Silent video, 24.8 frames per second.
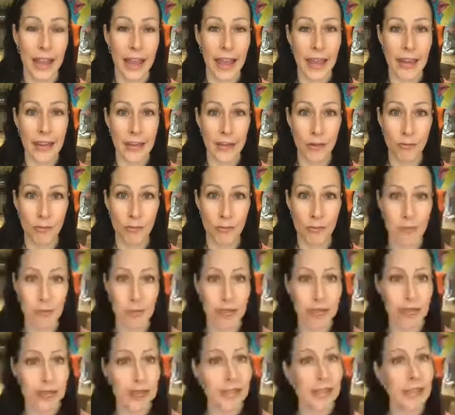And it
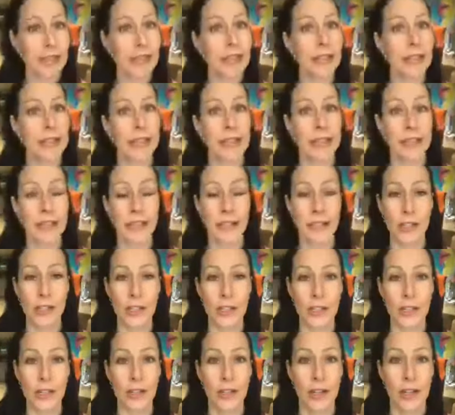makes it
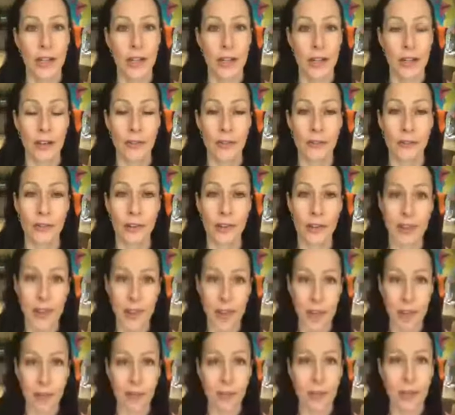easier for
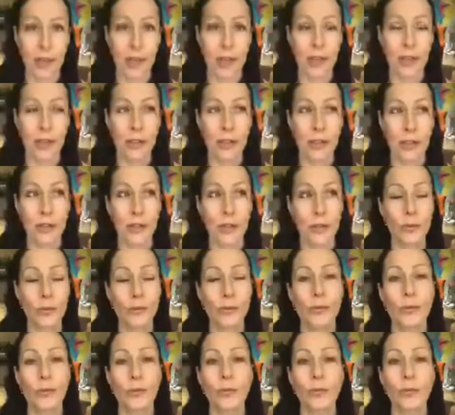them to